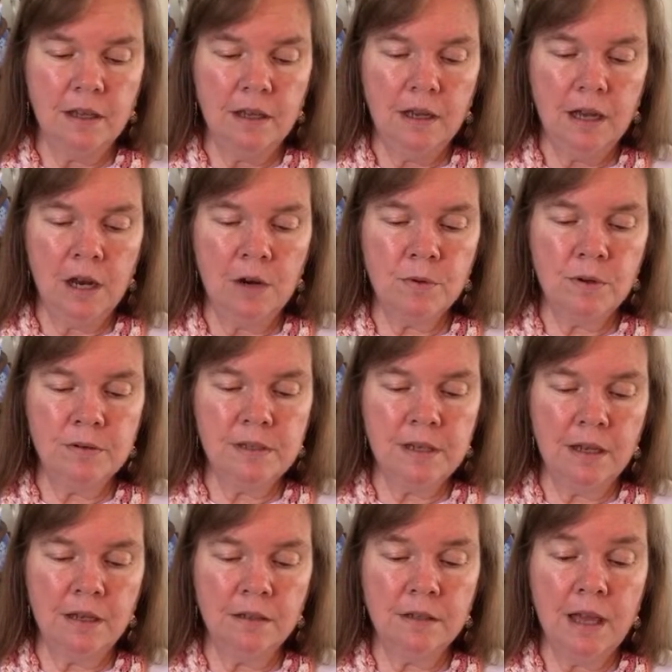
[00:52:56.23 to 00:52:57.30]
I wrote
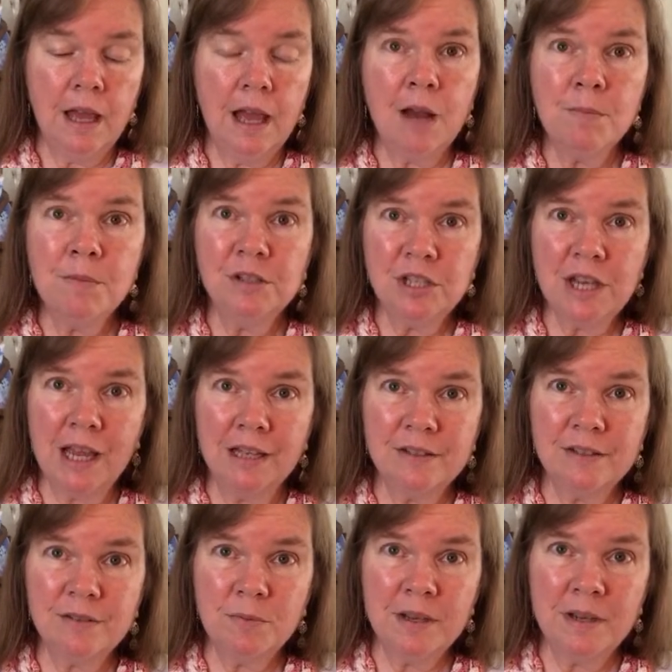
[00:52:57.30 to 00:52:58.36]
down how much gas
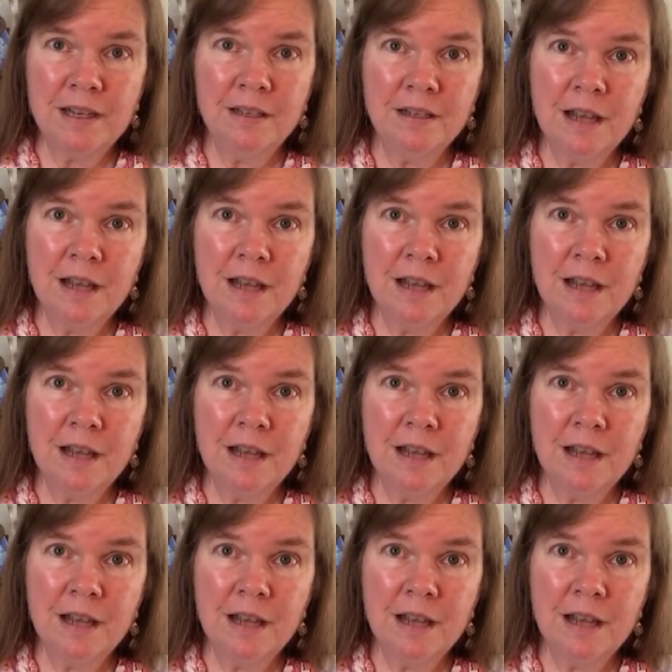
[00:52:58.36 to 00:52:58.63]
went in,